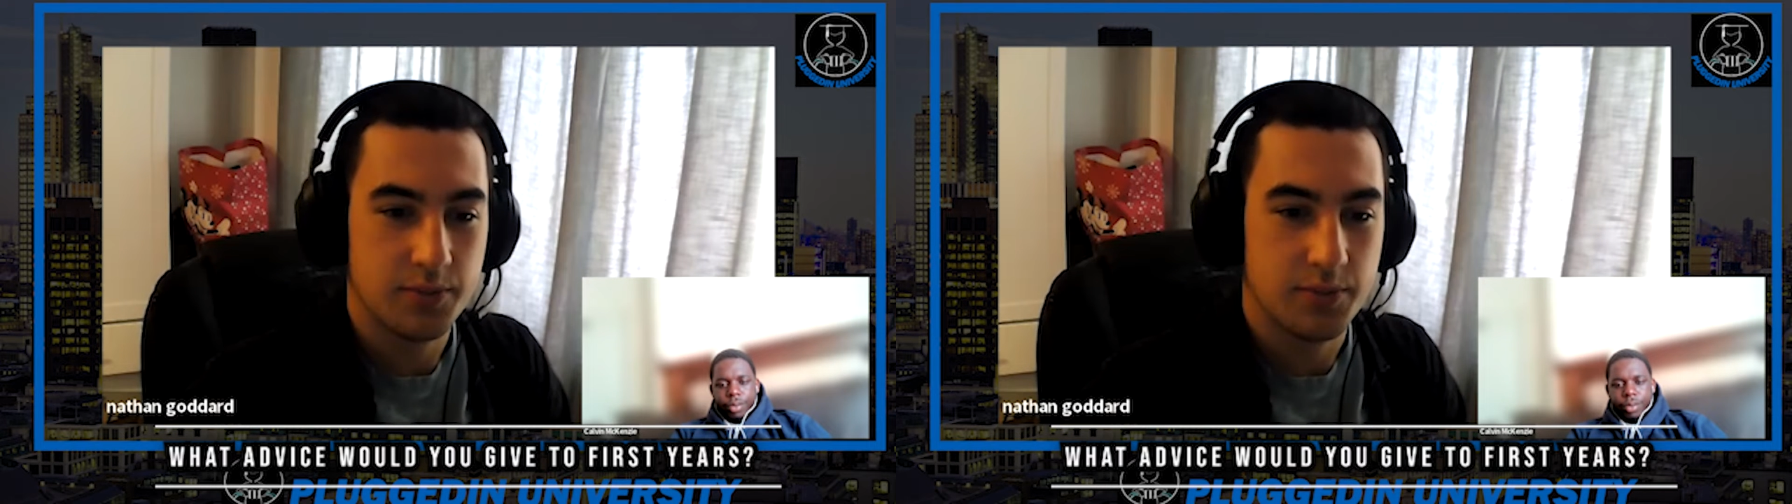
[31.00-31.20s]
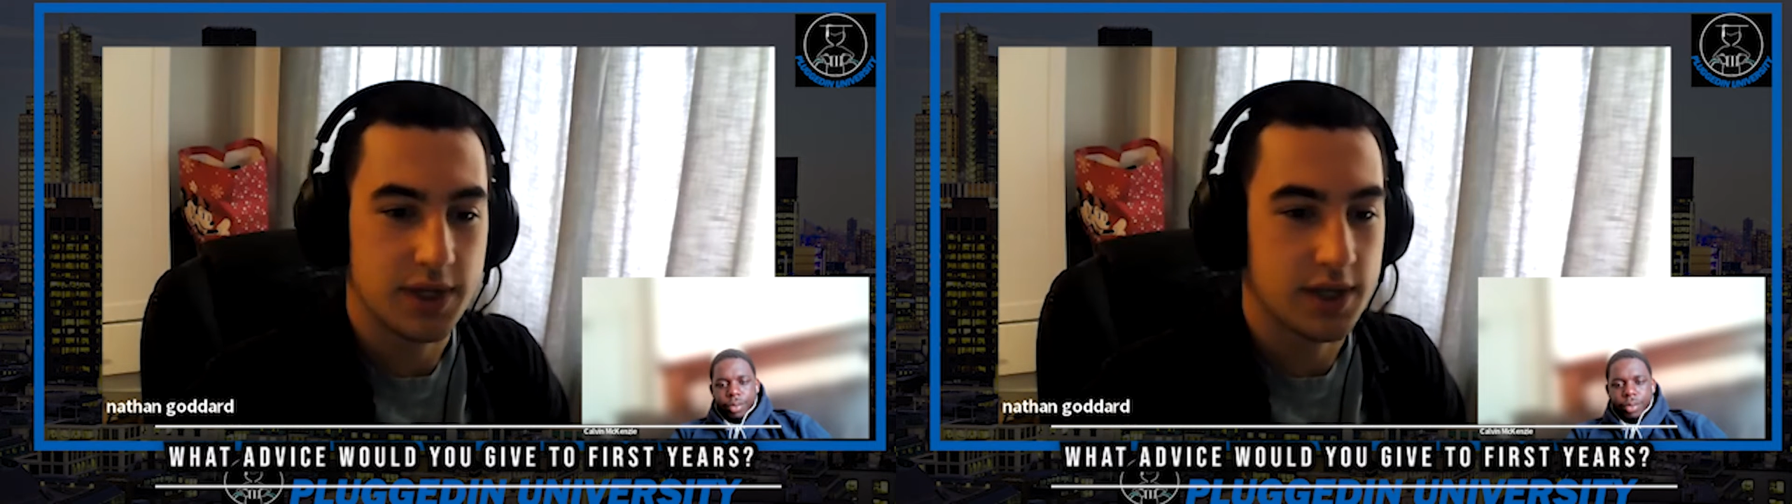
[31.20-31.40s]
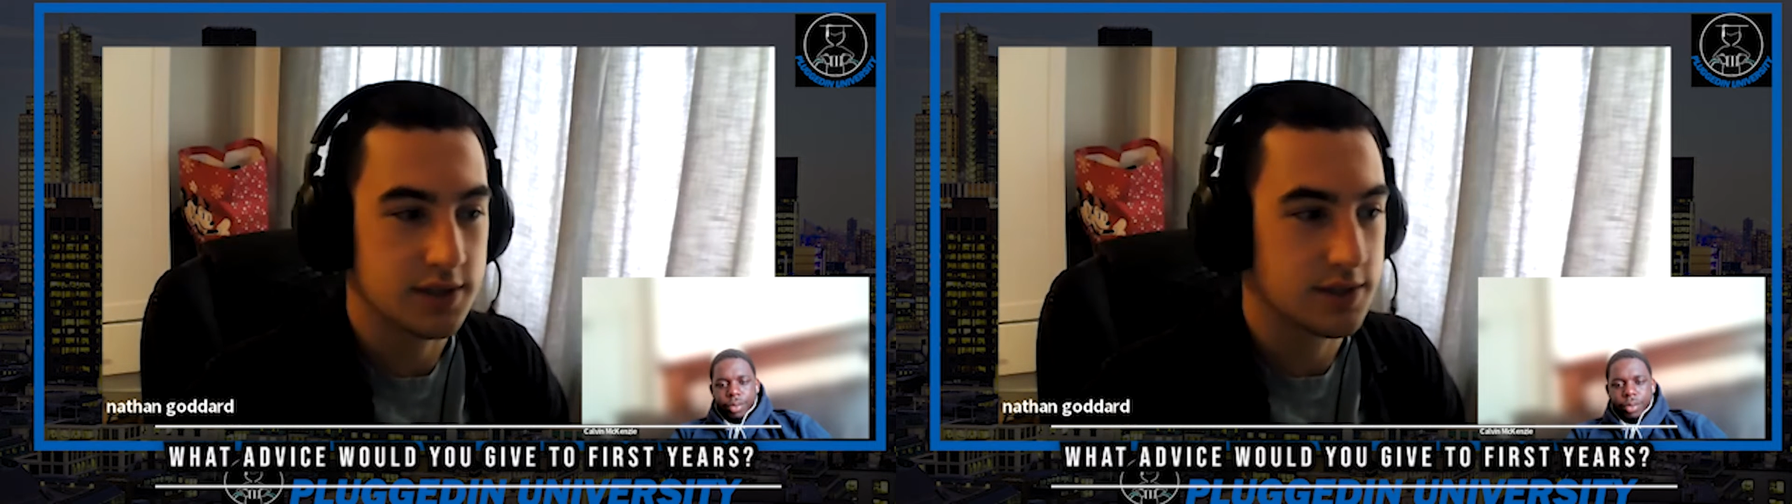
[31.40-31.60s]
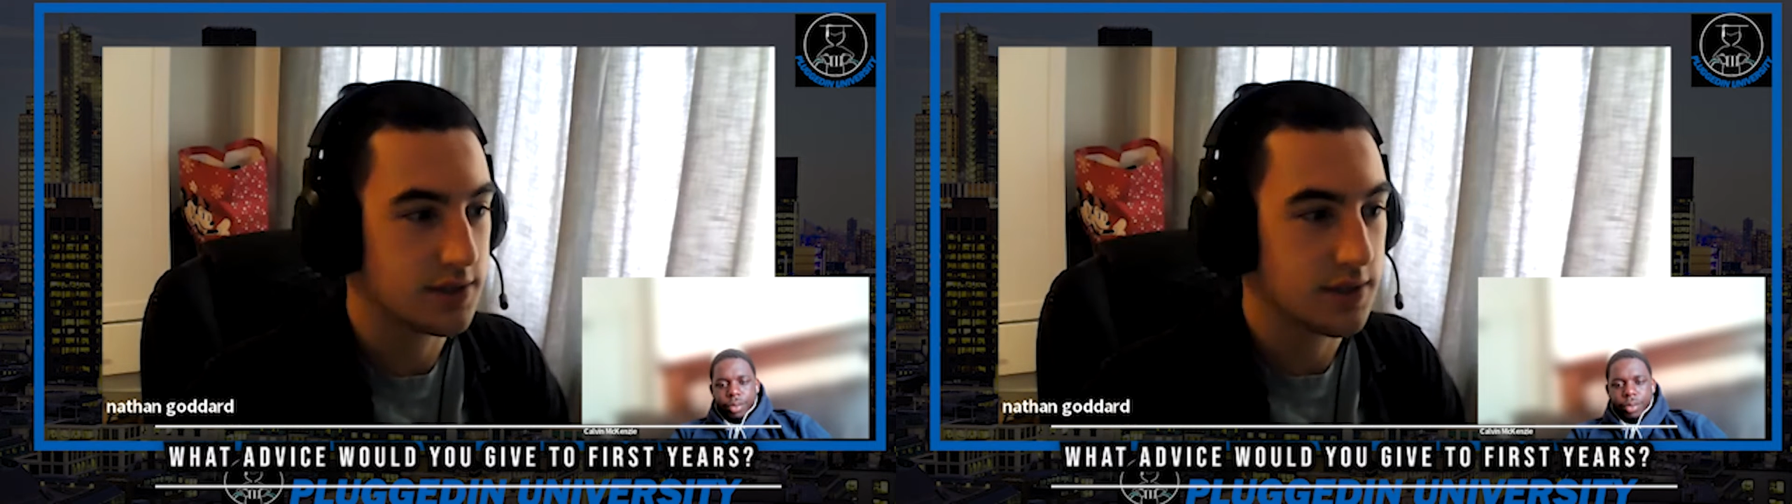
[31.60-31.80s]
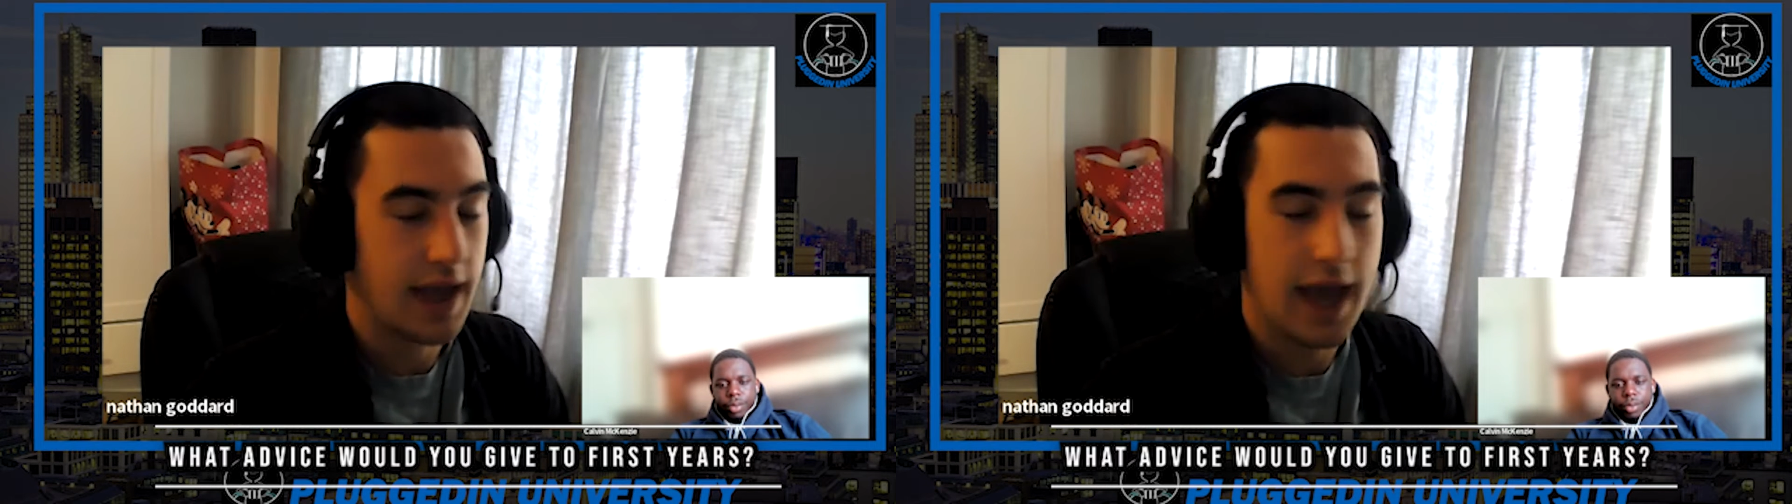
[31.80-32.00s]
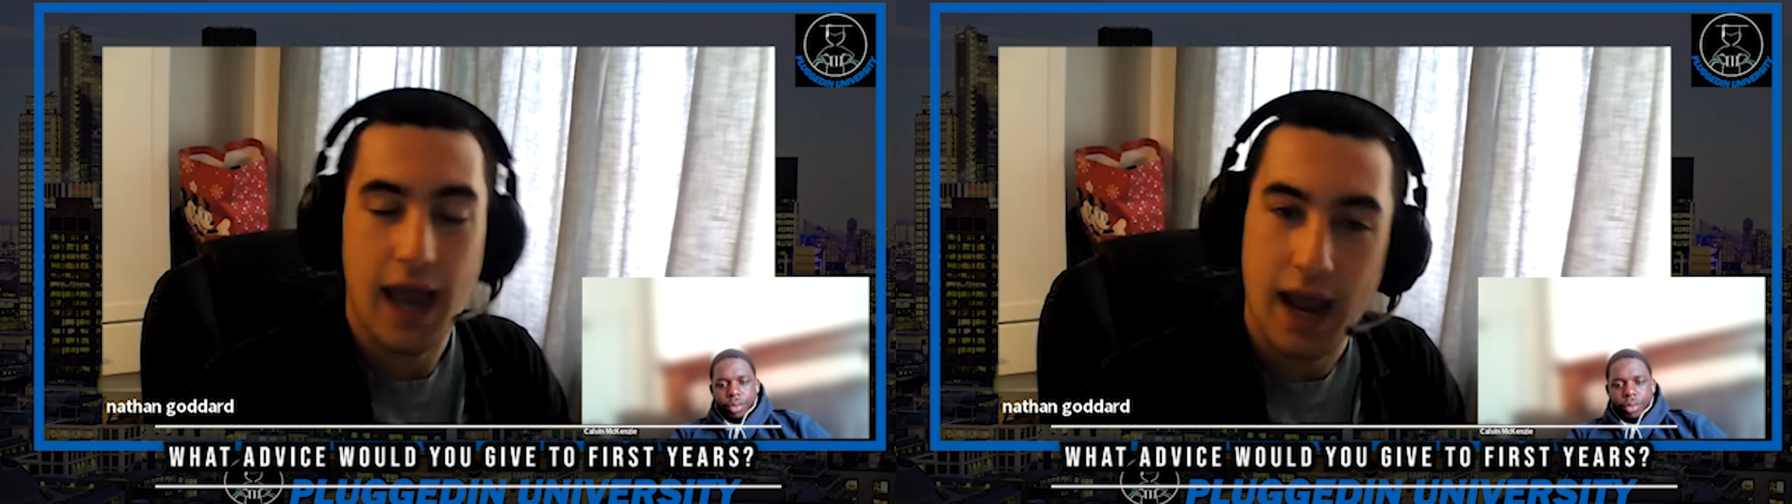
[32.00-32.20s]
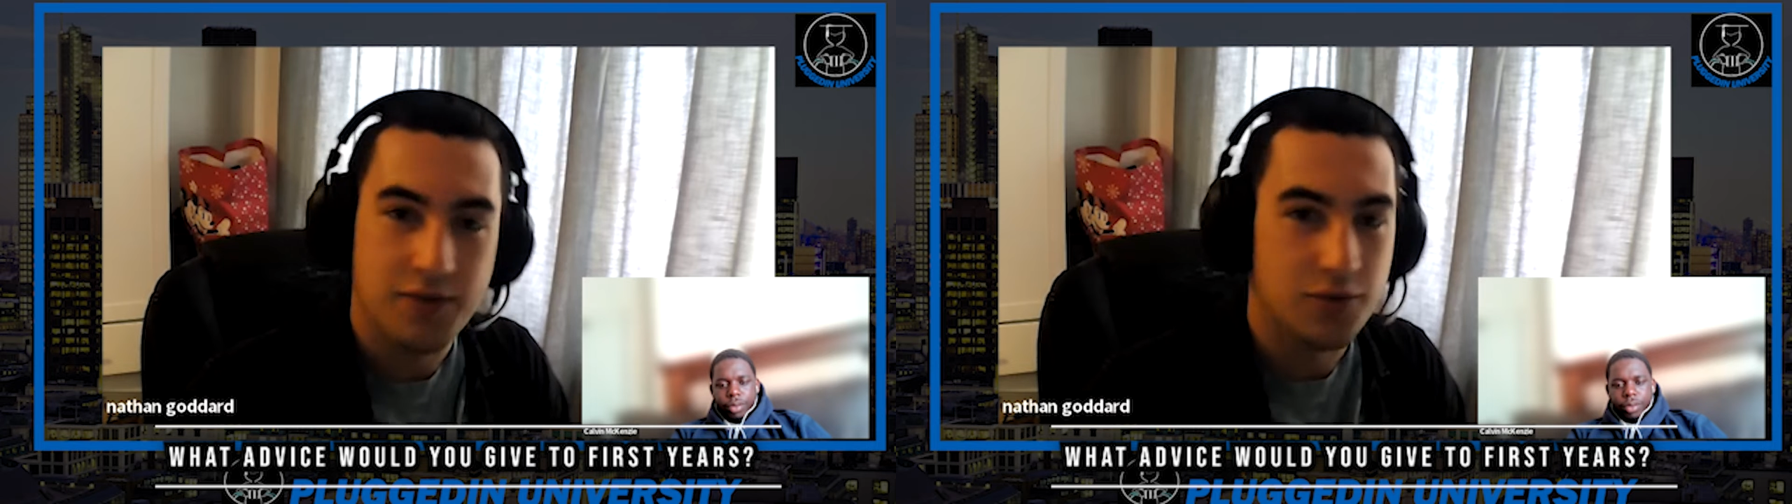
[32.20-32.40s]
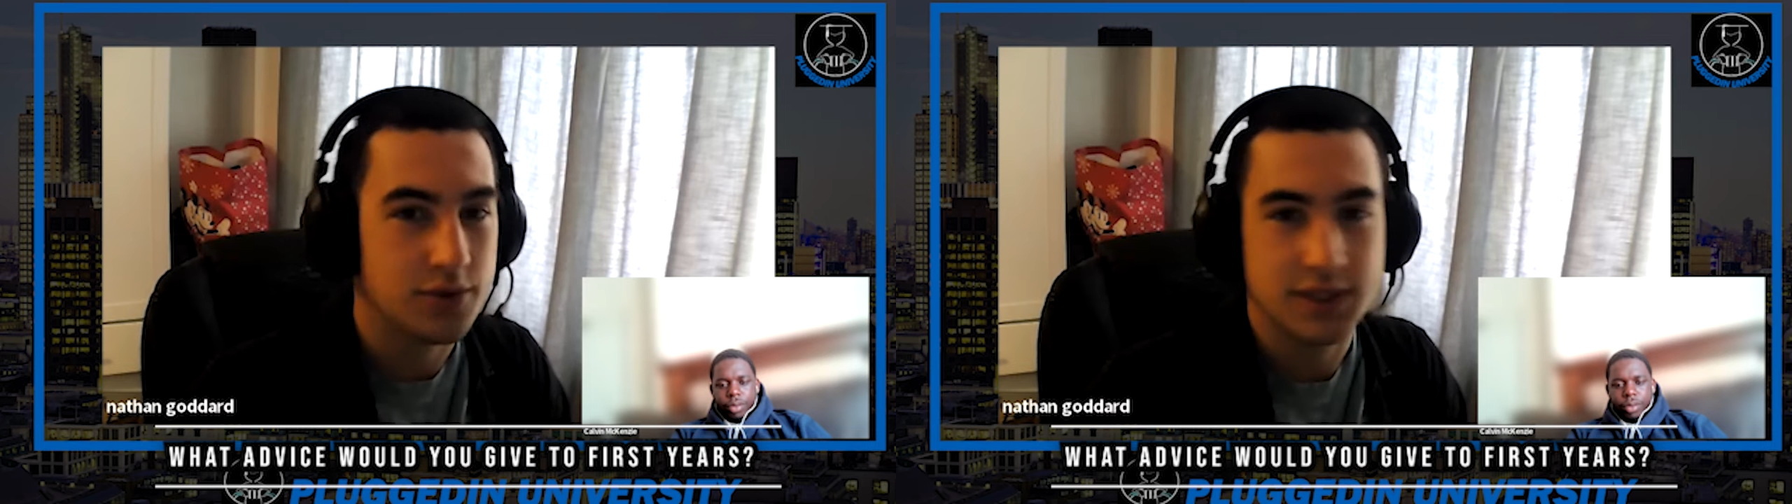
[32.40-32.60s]
because
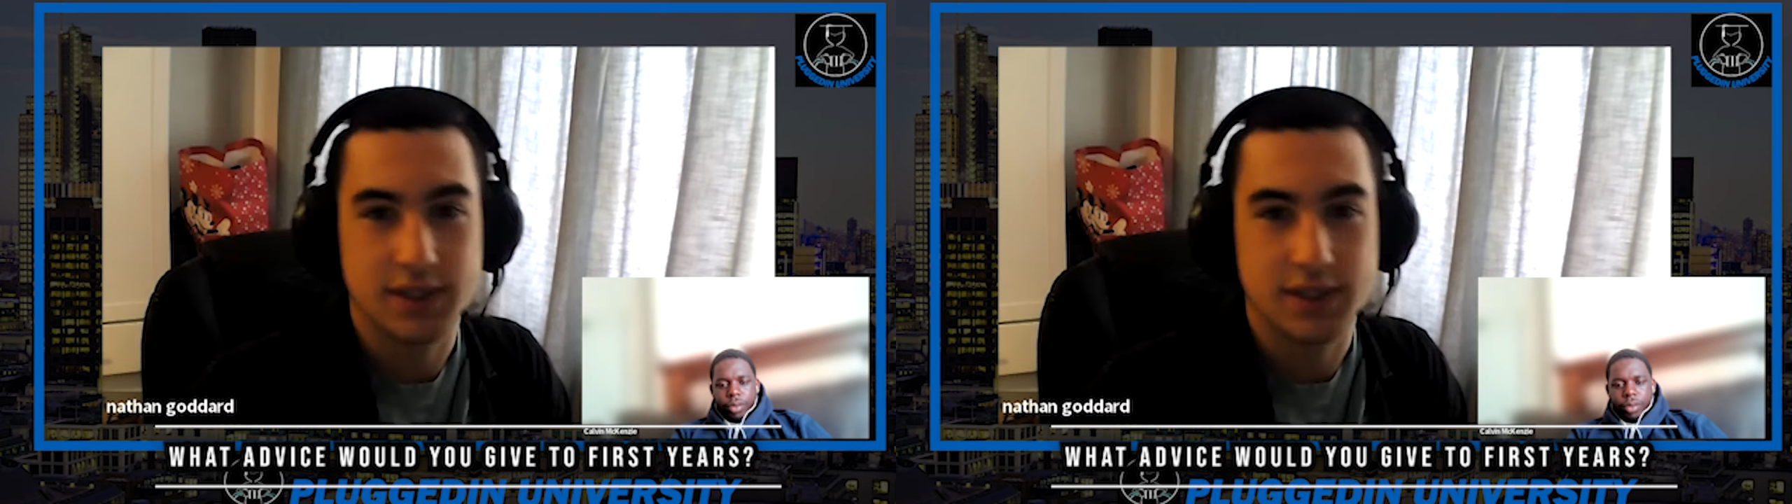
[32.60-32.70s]
everyone's